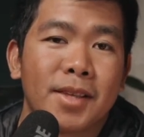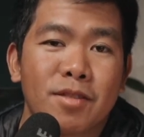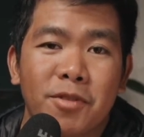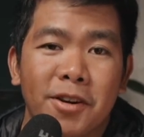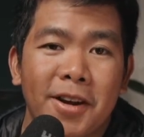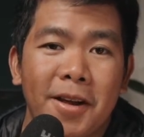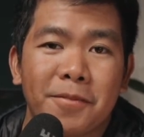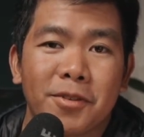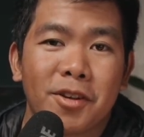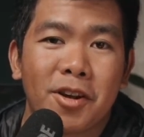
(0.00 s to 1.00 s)
where I
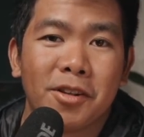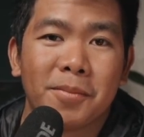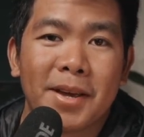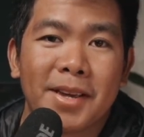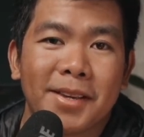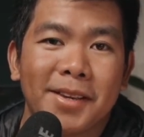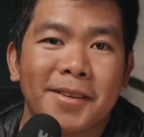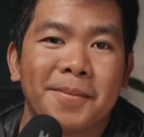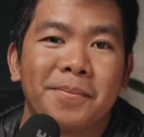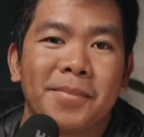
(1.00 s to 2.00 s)
put all my
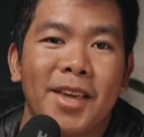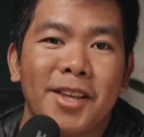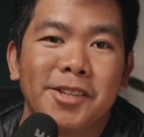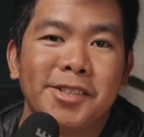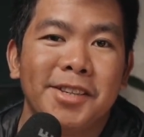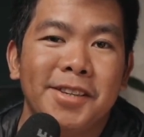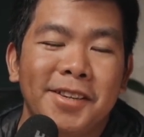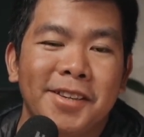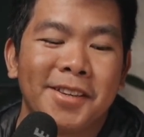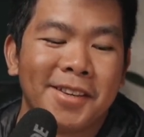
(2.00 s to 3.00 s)

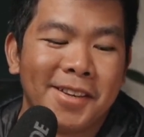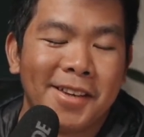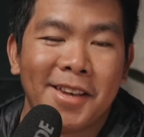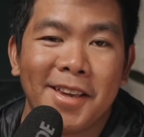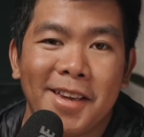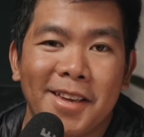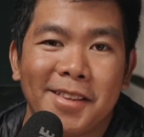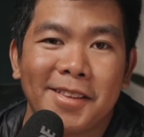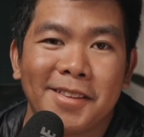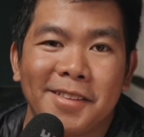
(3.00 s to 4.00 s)
energy,
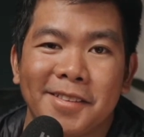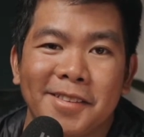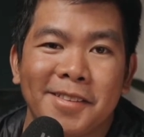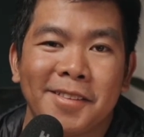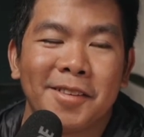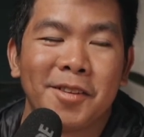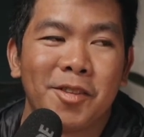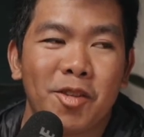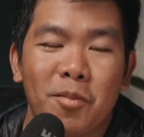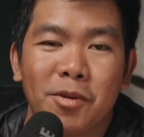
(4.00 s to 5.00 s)
and
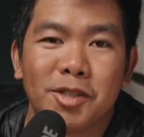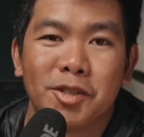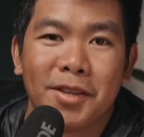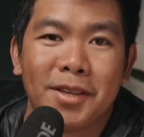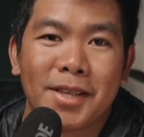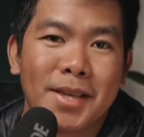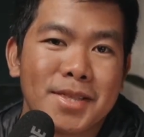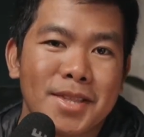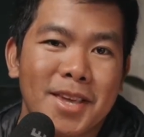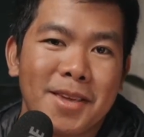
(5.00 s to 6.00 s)
no more shooting
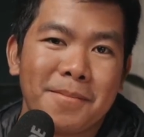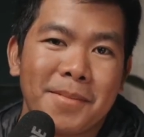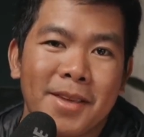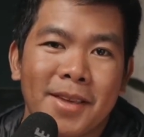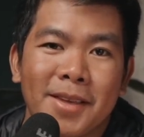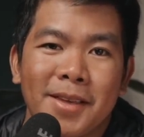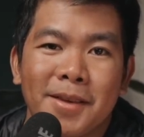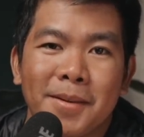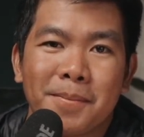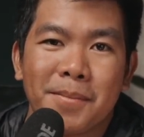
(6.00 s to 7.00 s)
landscape.
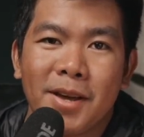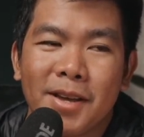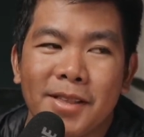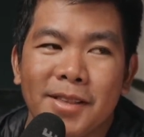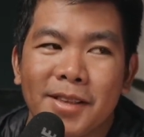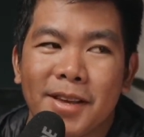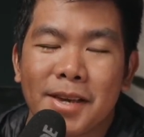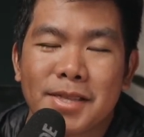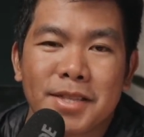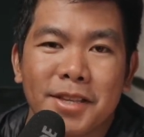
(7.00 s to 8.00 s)
But
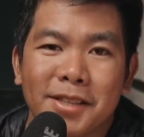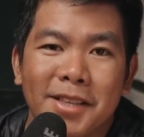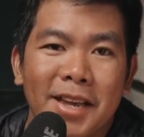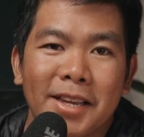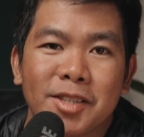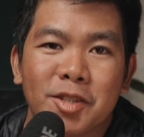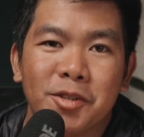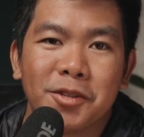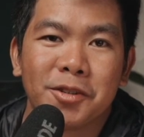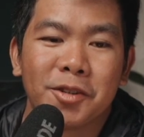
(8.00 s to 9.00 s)
I still like
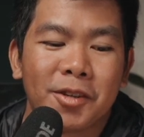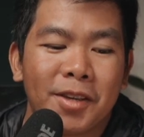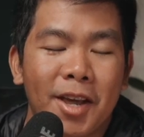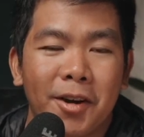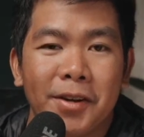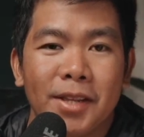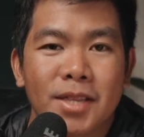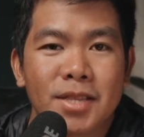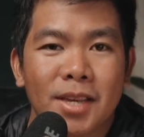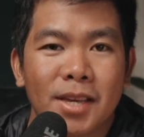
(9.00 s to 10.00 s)
to carry
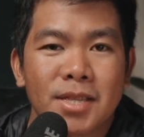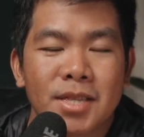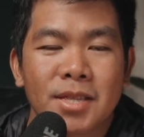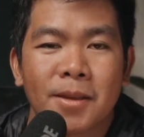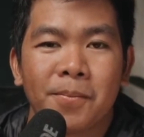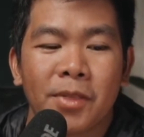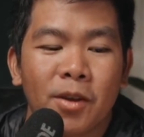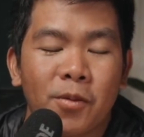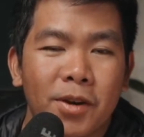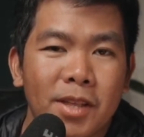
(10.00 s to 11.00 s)
this lens
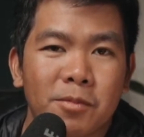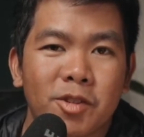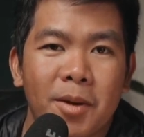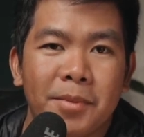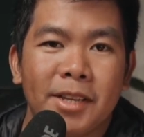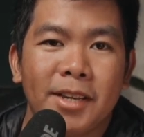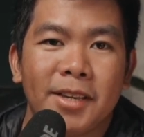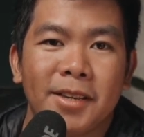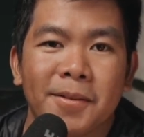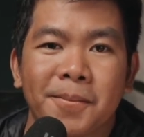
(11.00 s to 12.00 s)
when I'm
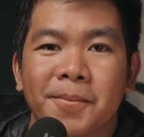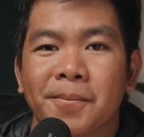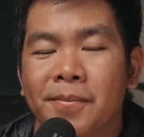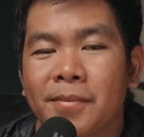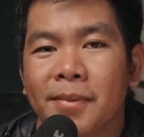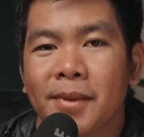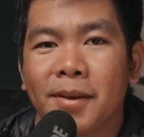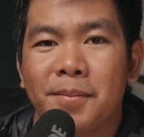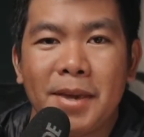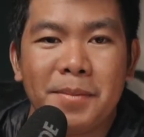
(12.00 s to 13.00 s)
traveling,
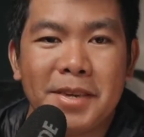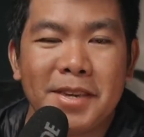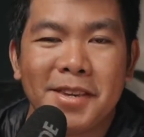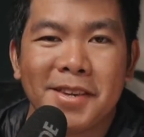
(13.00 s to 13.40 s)
maybe